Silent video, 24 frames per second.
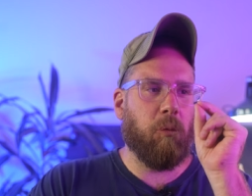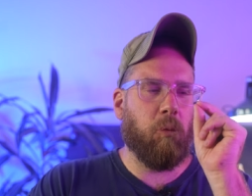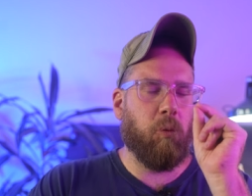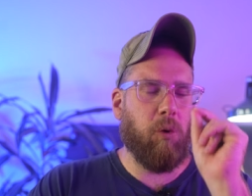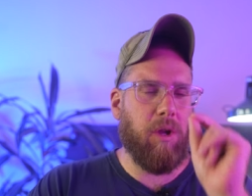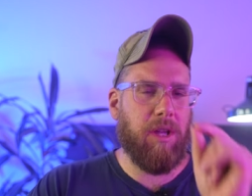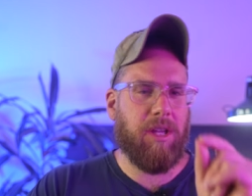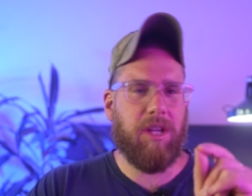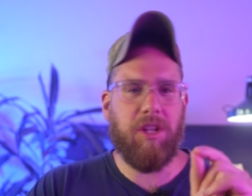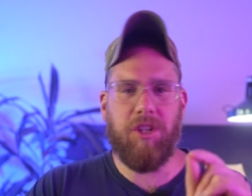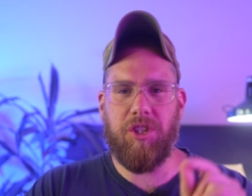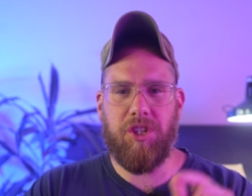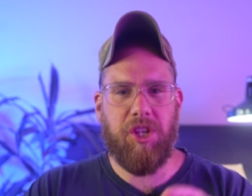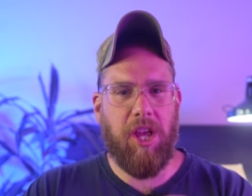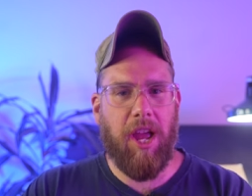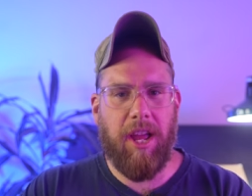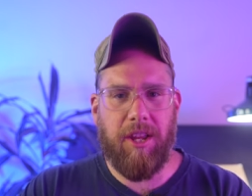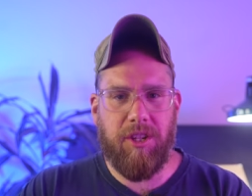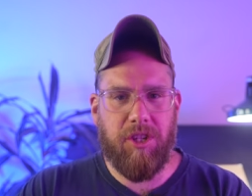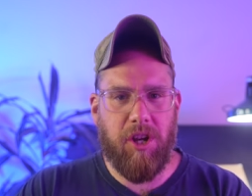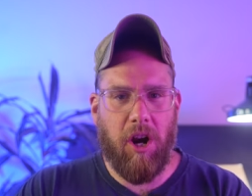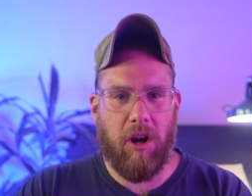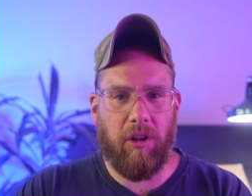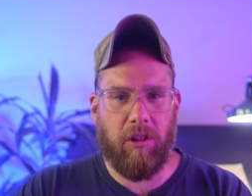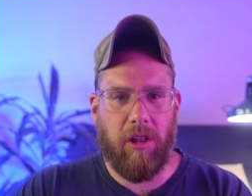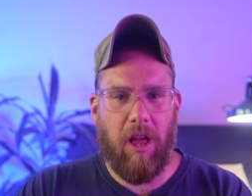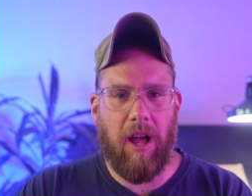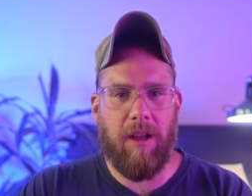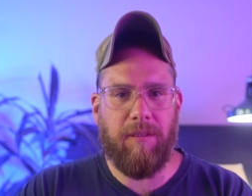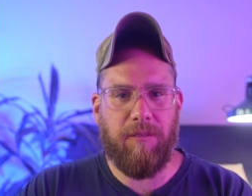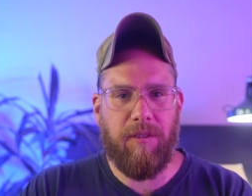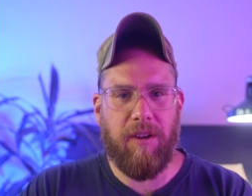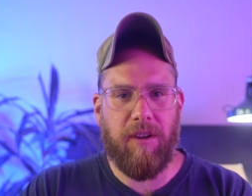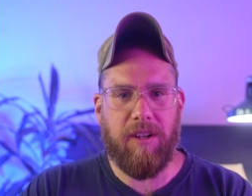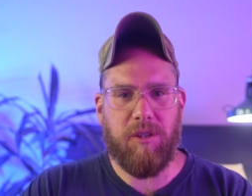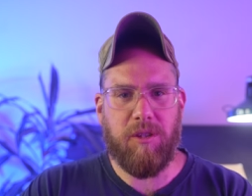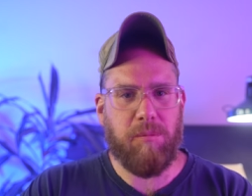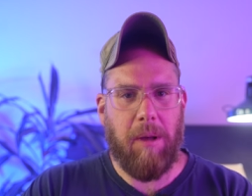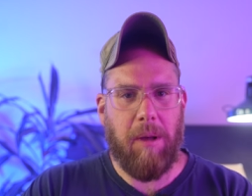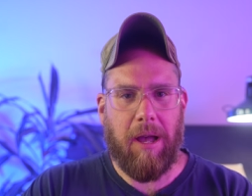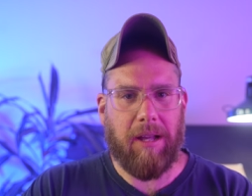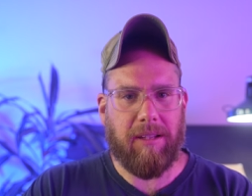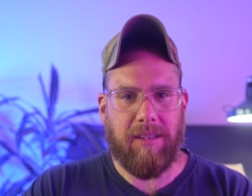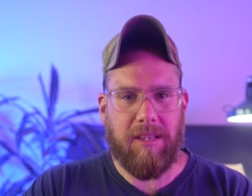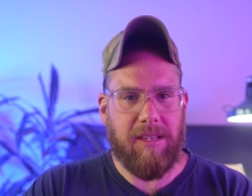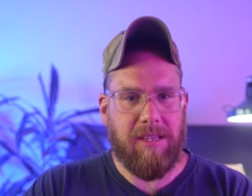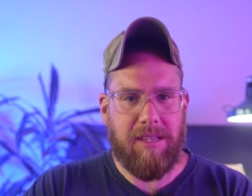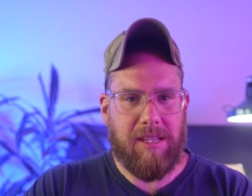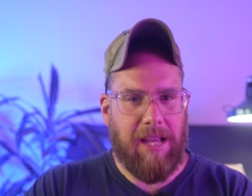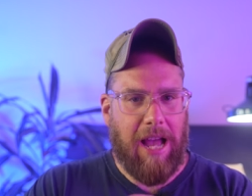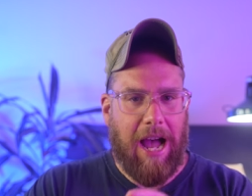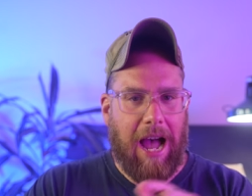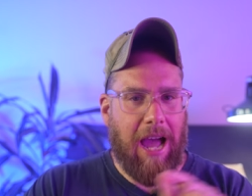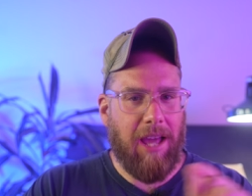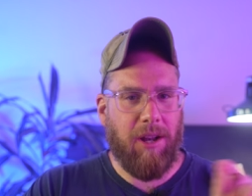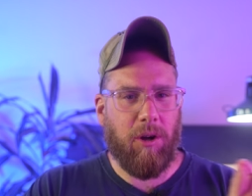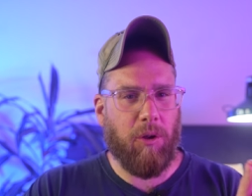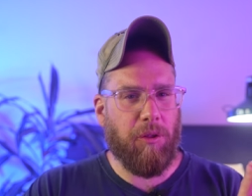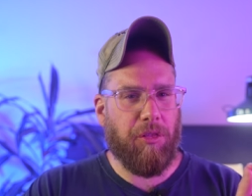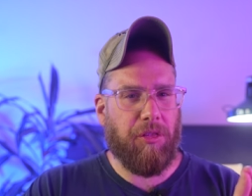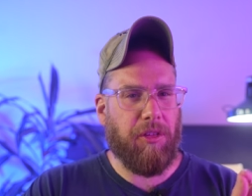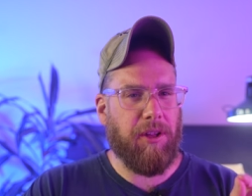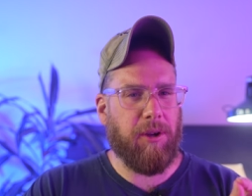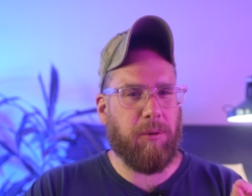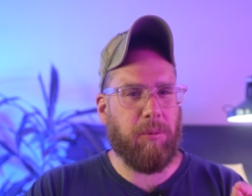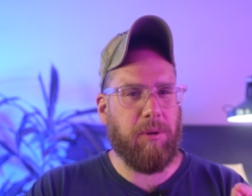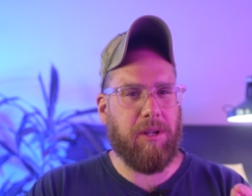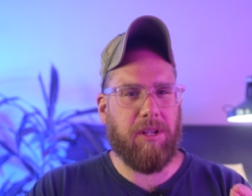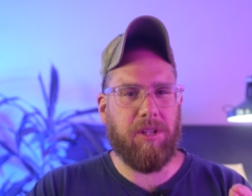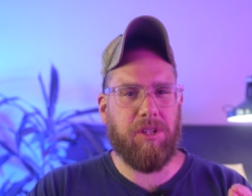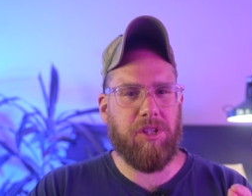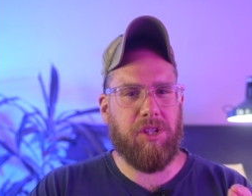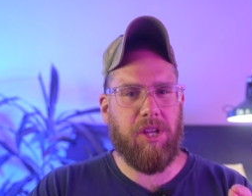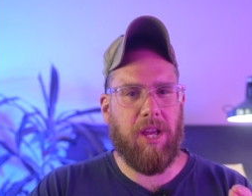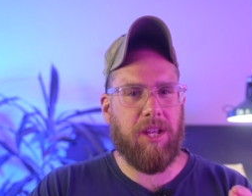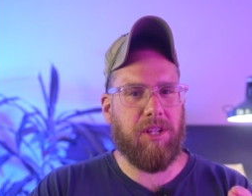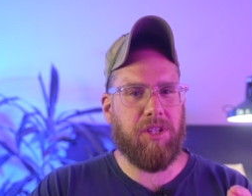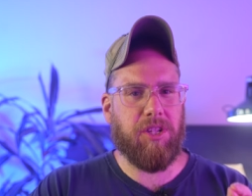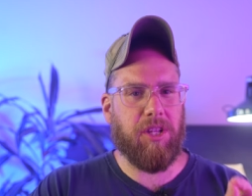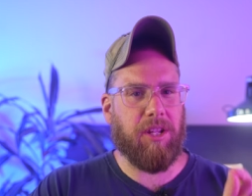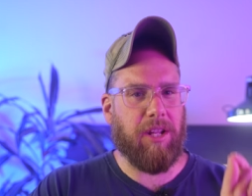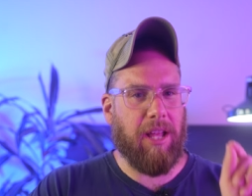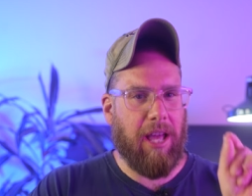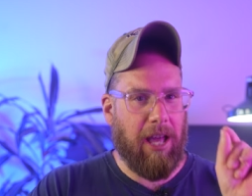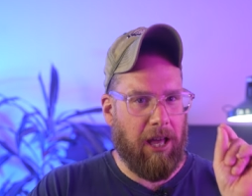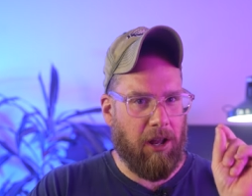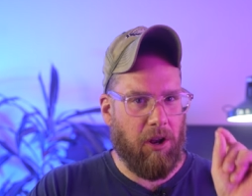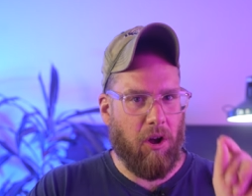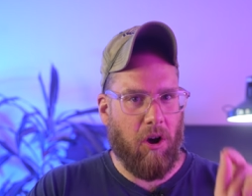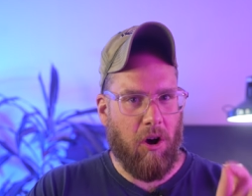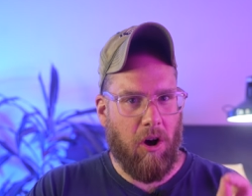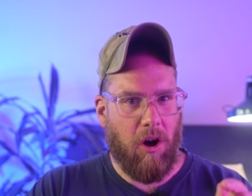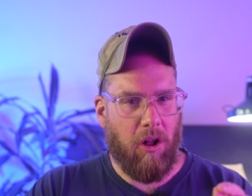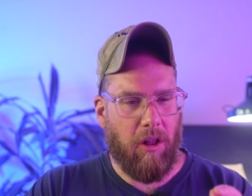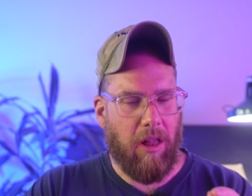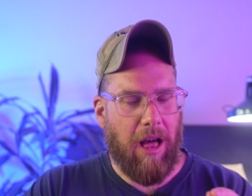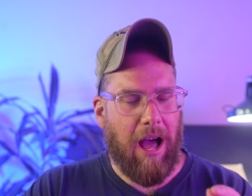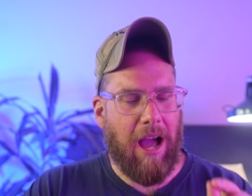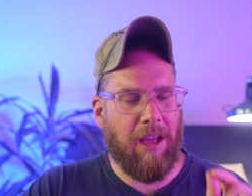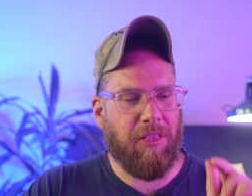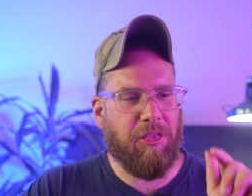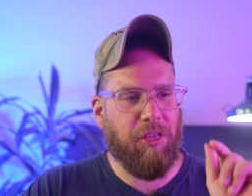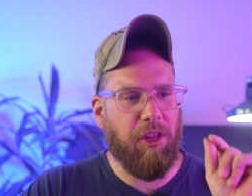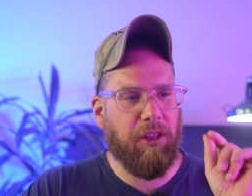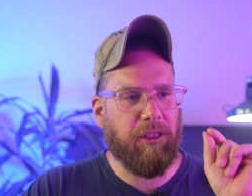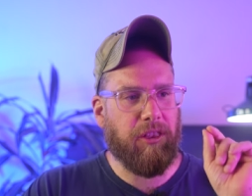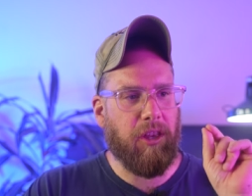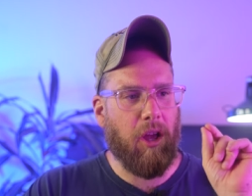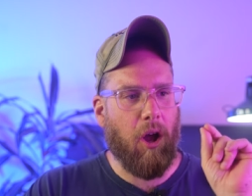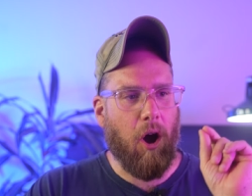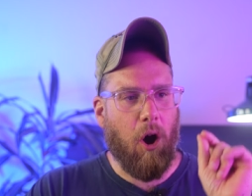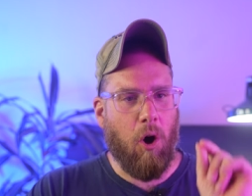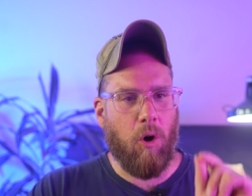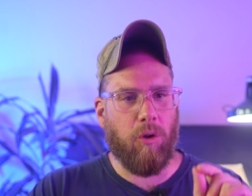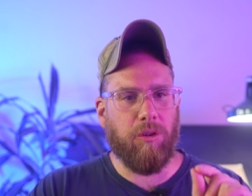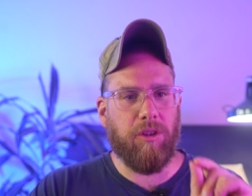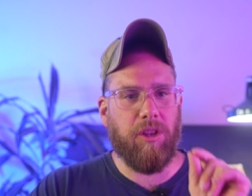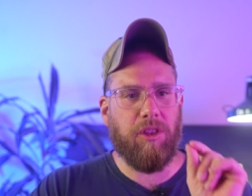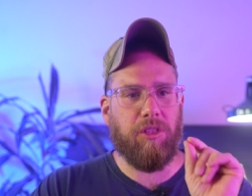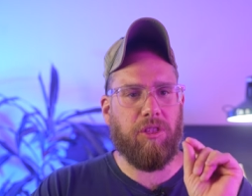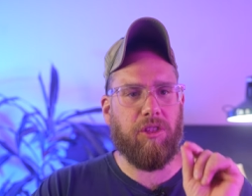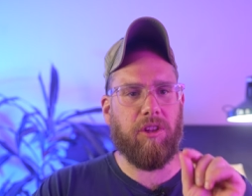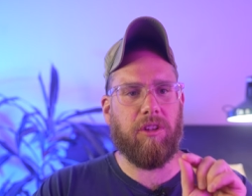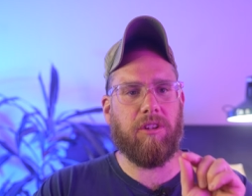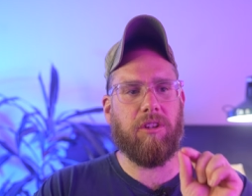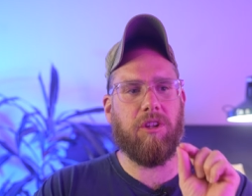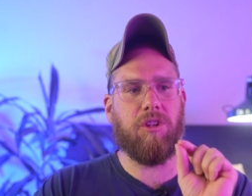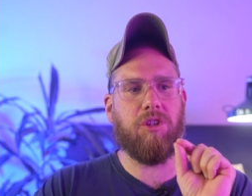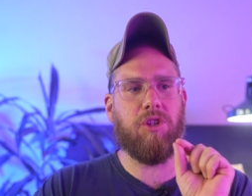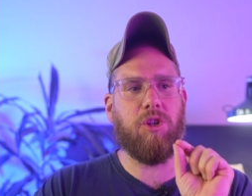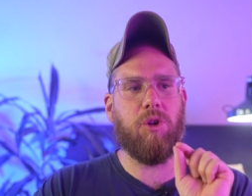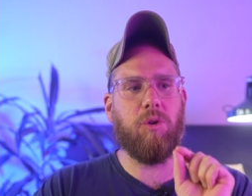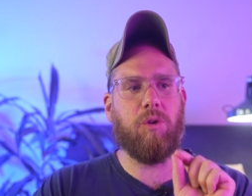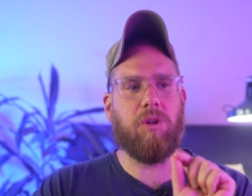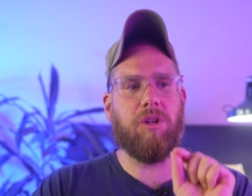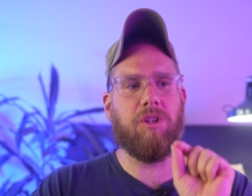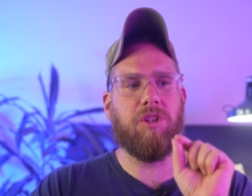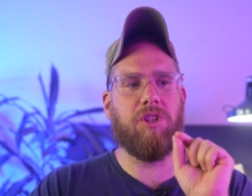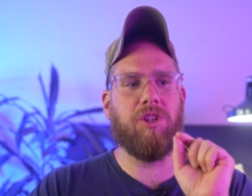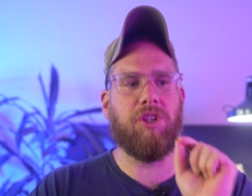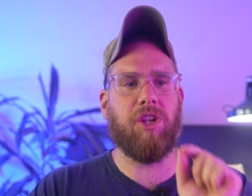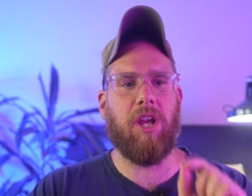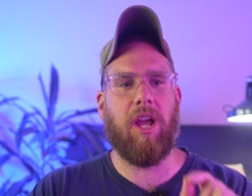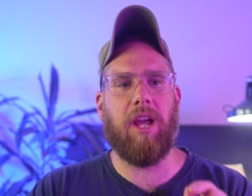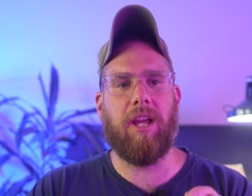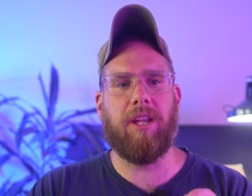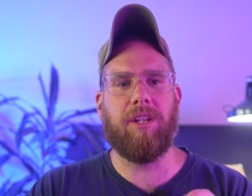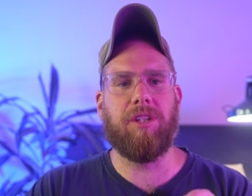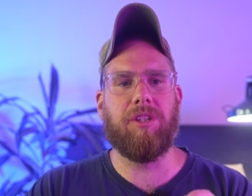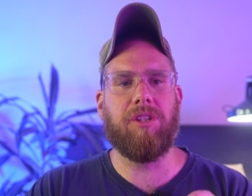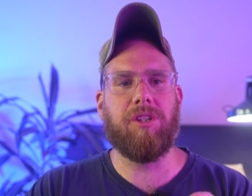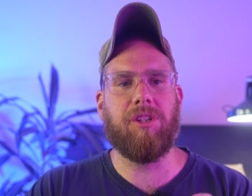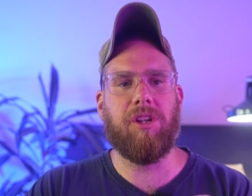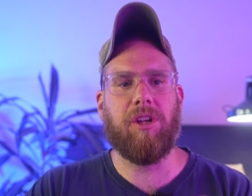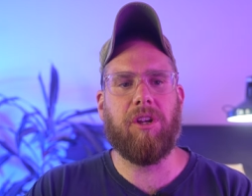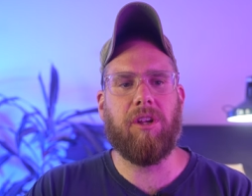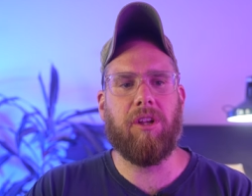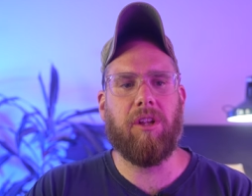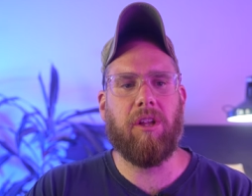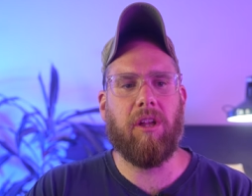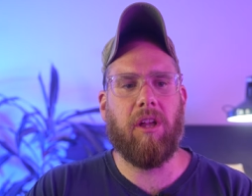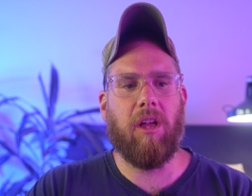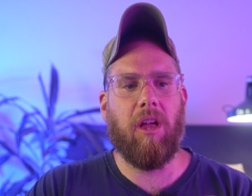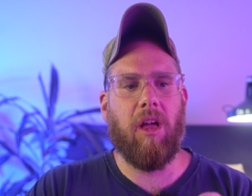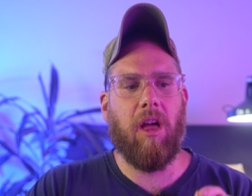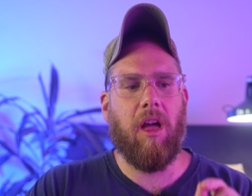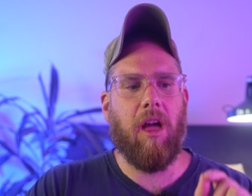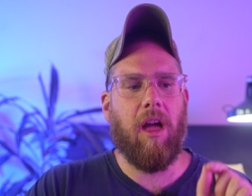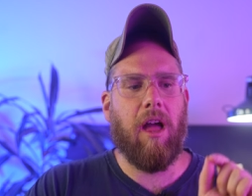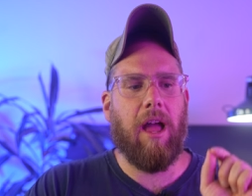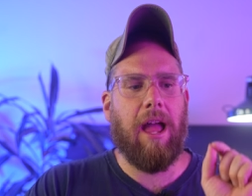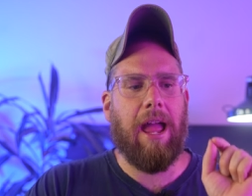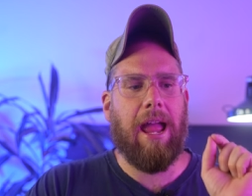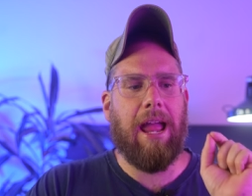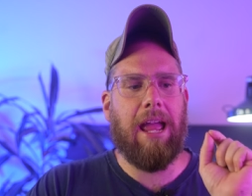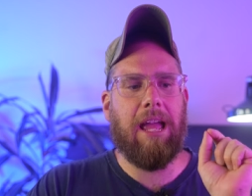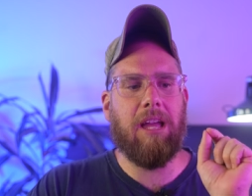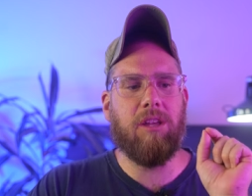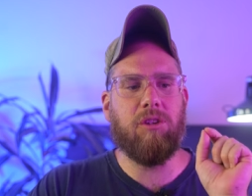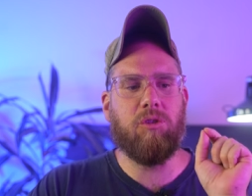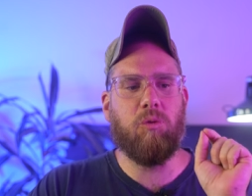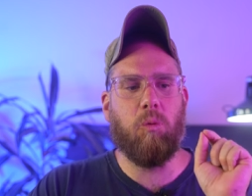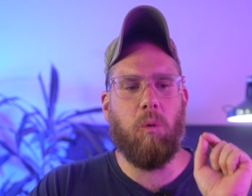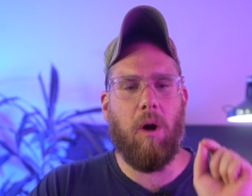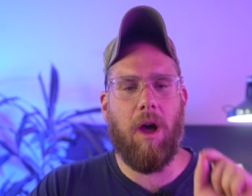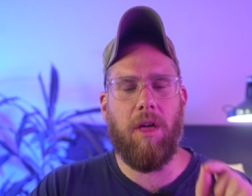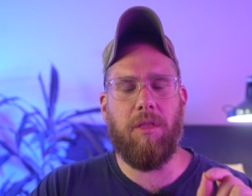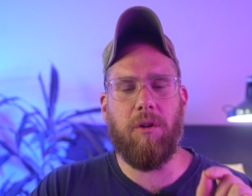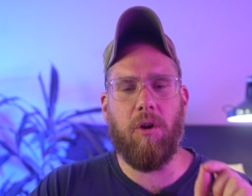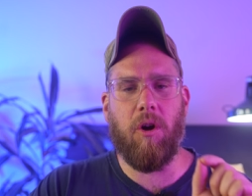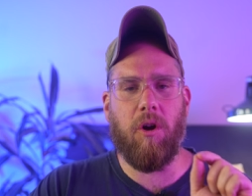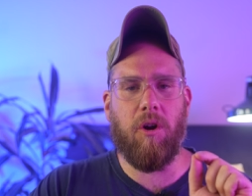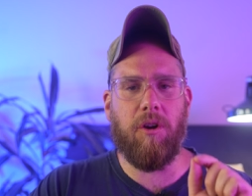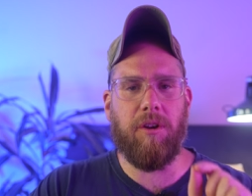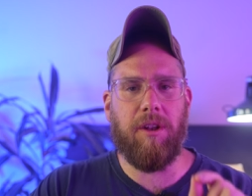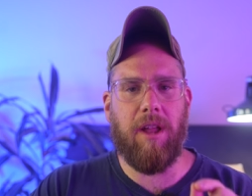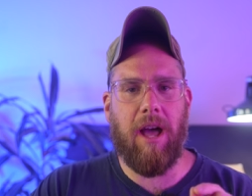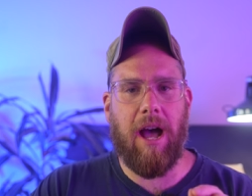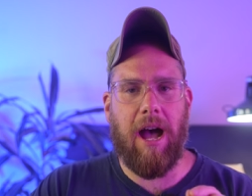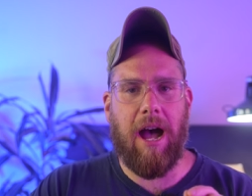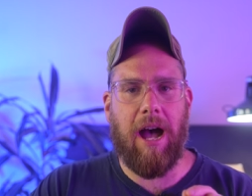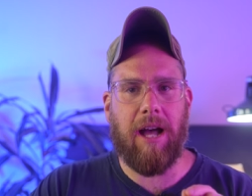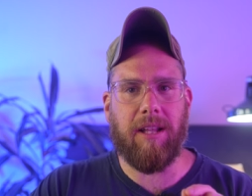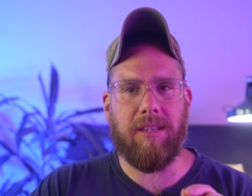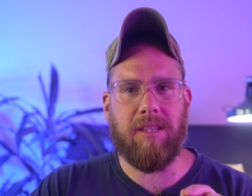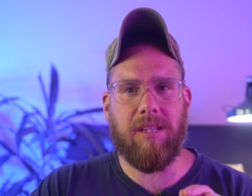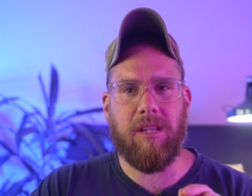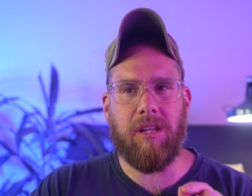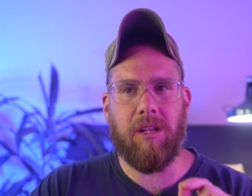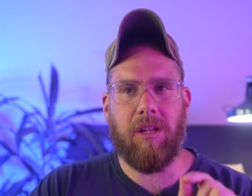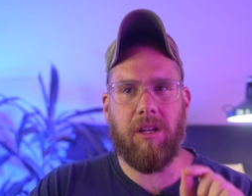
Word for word: we can change our life expectancy. I don't think we can change it at all. I think the only thing that you can change is whether or not